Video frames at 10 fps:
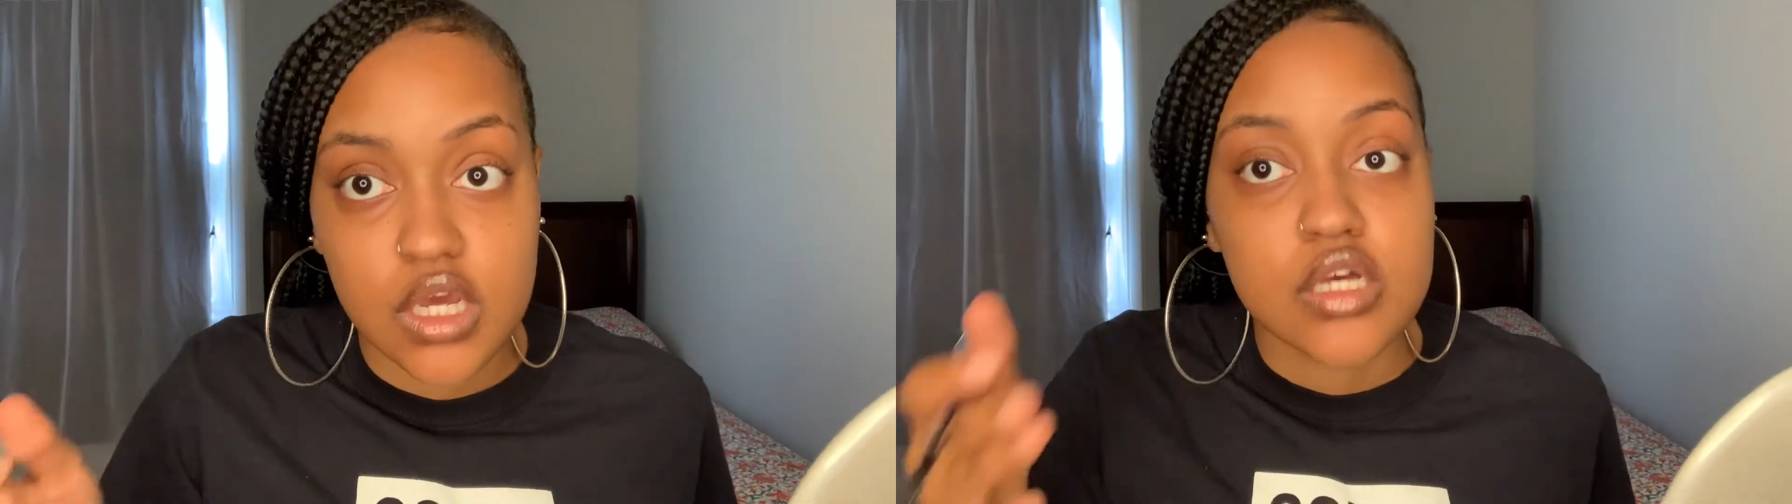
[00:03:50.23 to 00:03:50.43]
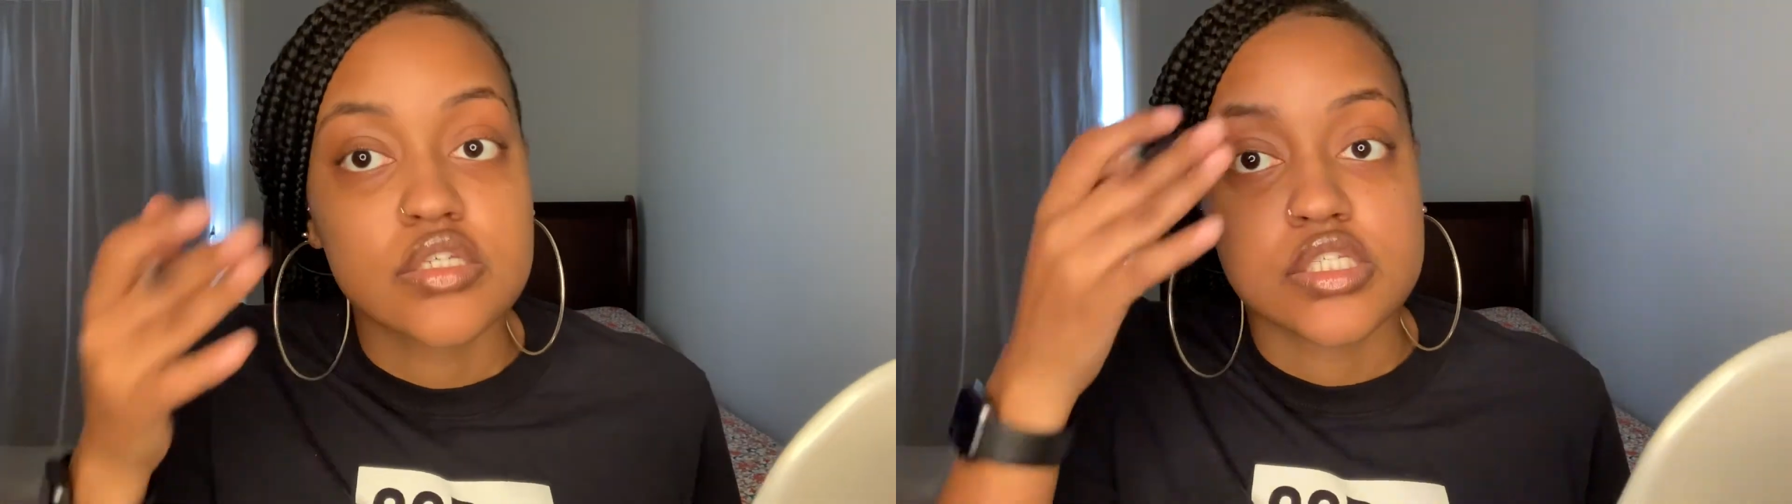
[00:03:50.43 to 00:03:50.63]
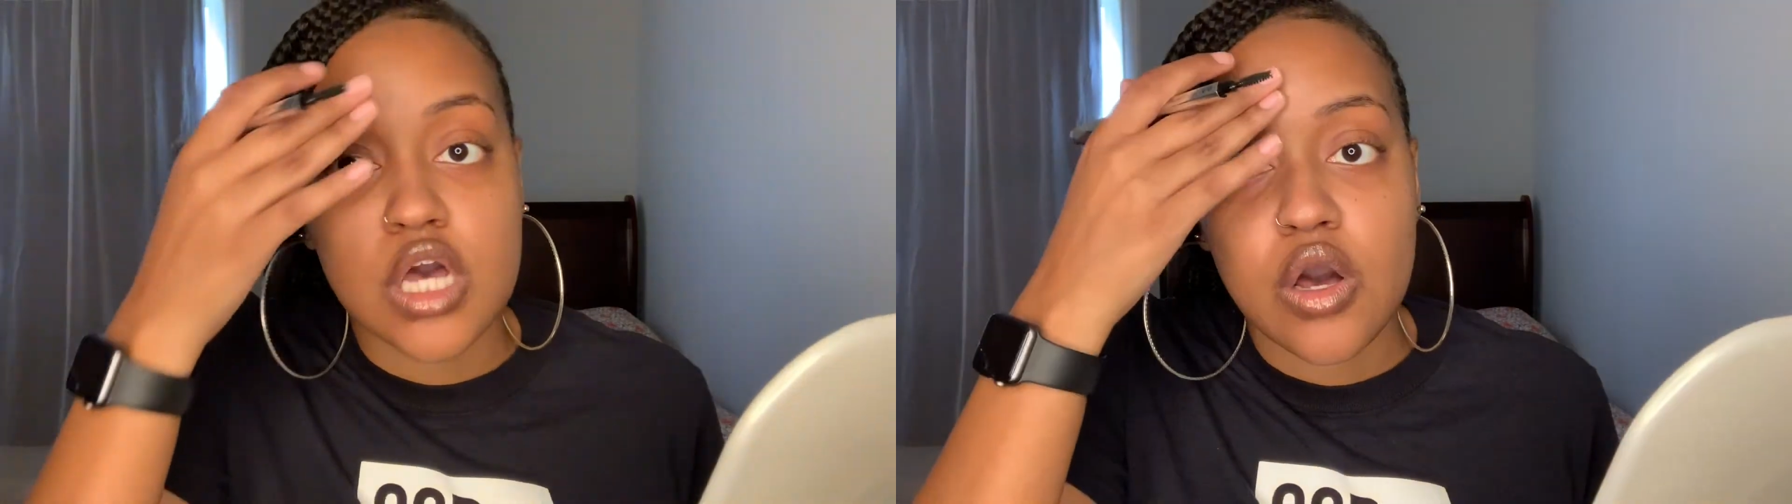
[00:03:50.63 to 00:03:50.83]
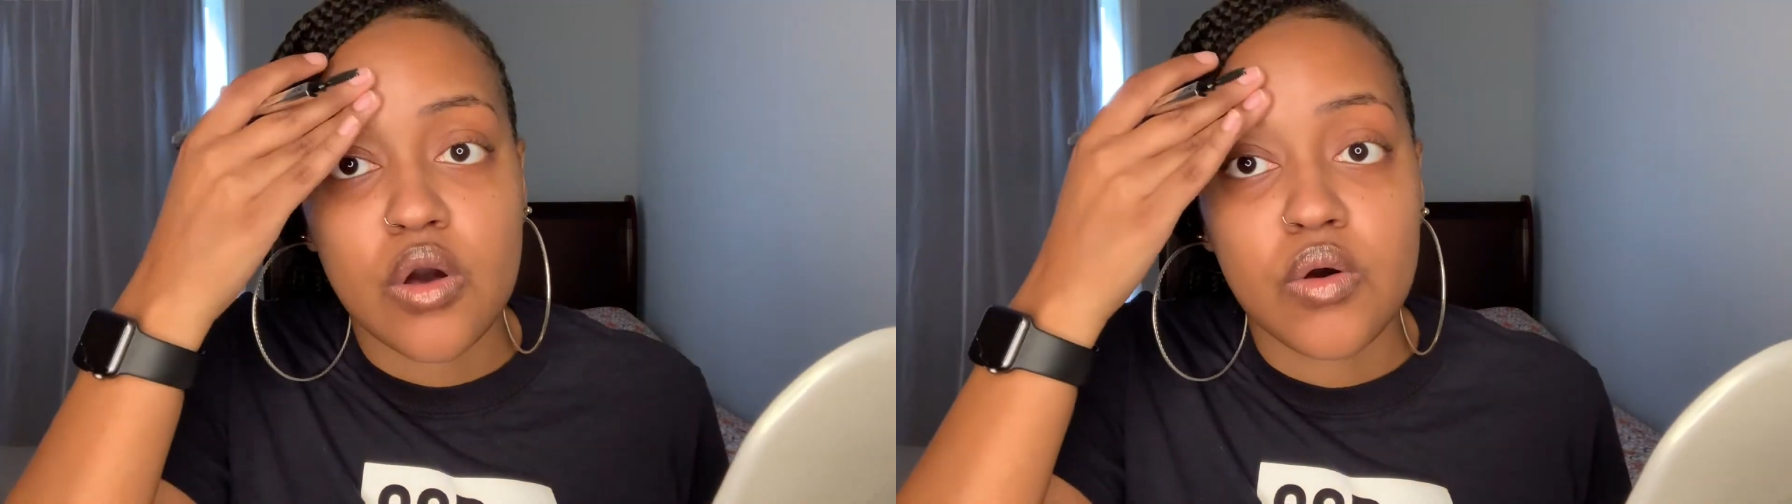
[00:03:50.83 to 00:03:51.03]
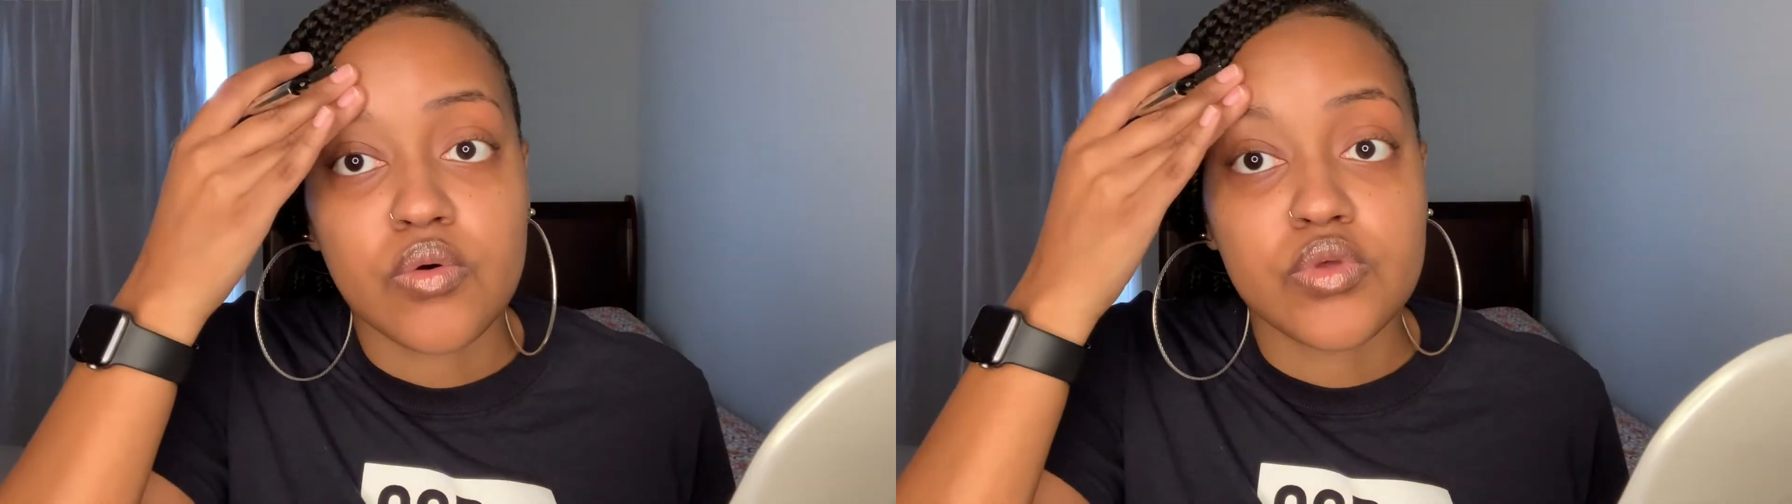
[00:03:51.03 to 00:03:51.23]

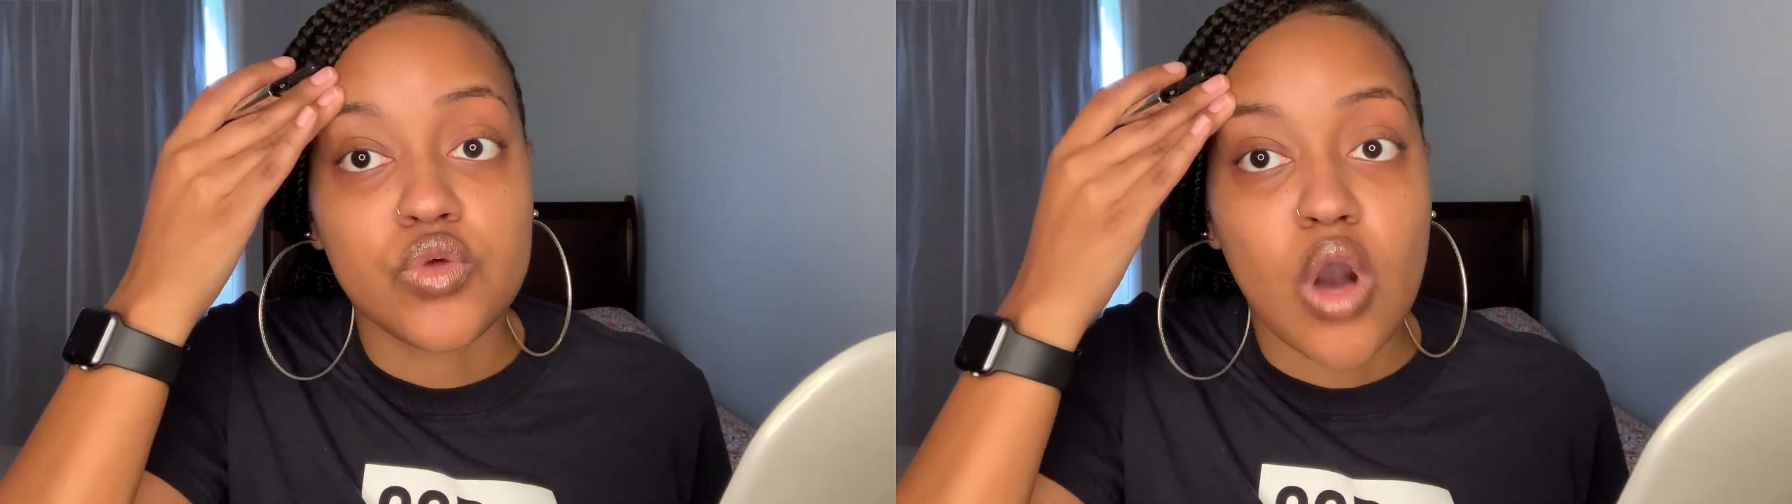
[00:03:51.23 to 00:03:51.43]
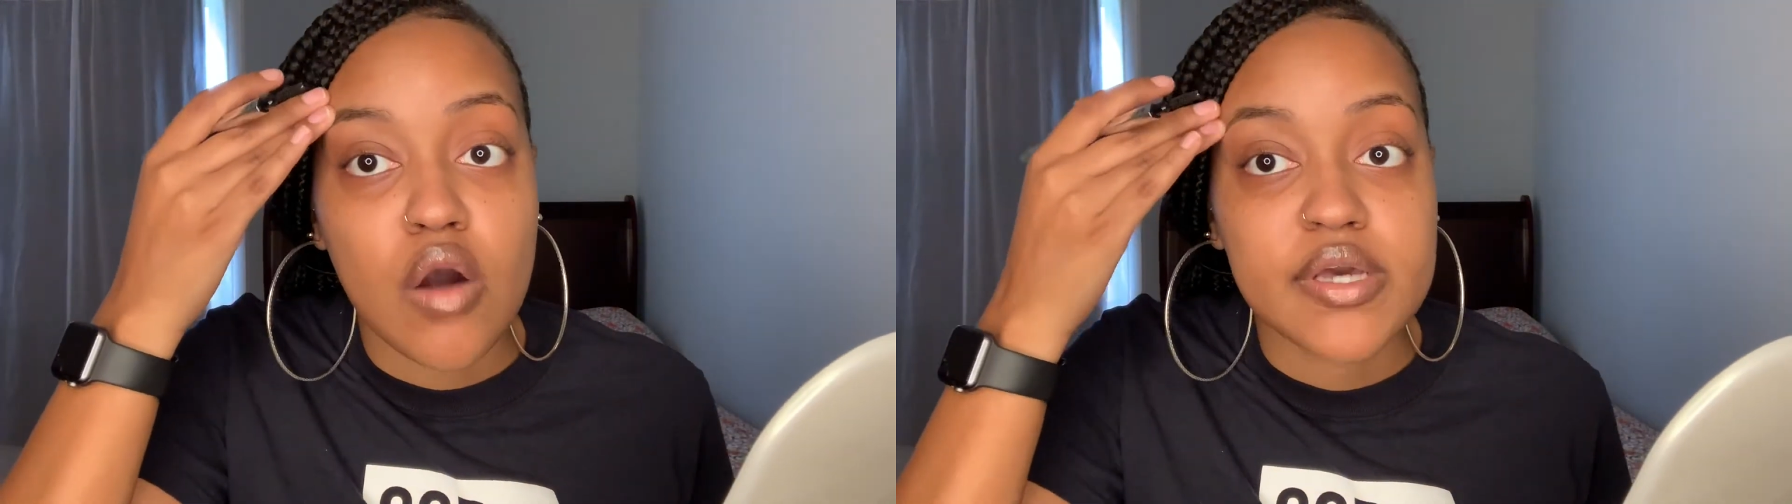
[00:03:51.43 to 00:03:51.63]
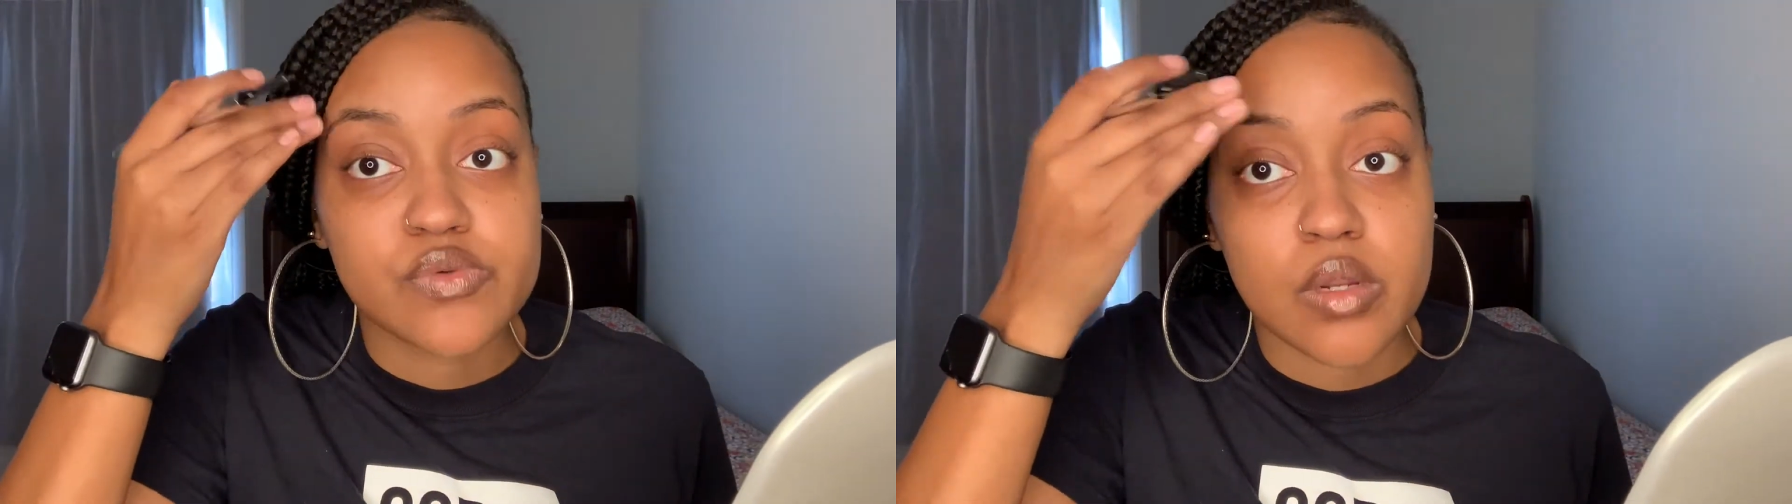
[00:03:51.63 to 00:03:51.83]
So you always want